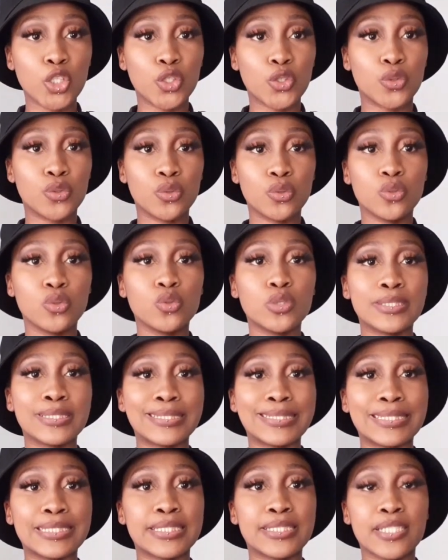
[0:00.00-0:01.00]
you
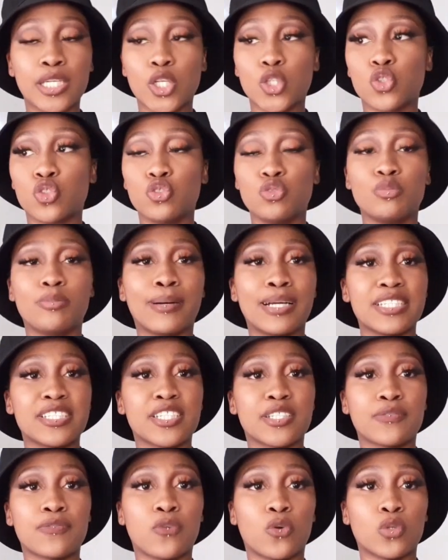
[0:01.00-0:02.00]
need to
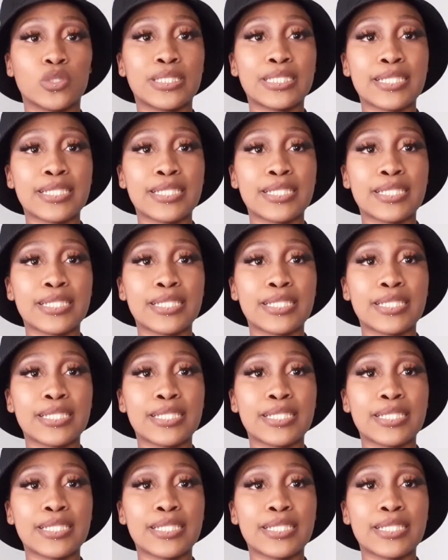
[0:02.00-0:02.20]
budget for